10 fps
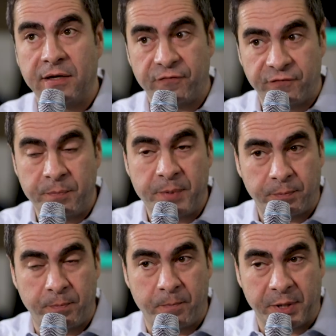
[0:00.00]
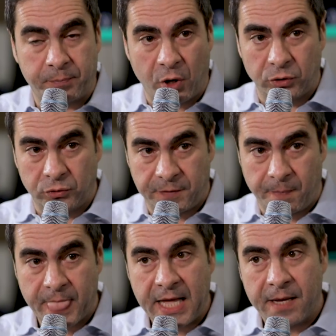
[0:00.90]
a fee per, per product,
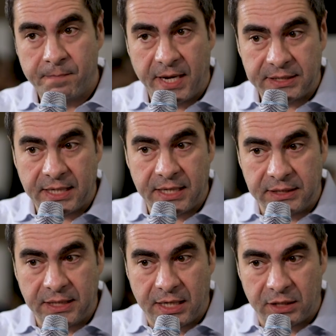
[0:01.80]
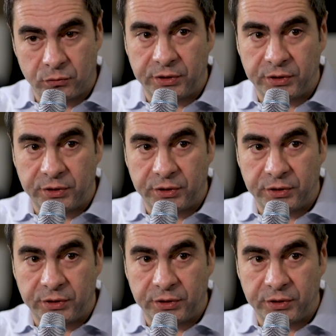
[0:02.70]
but in uh,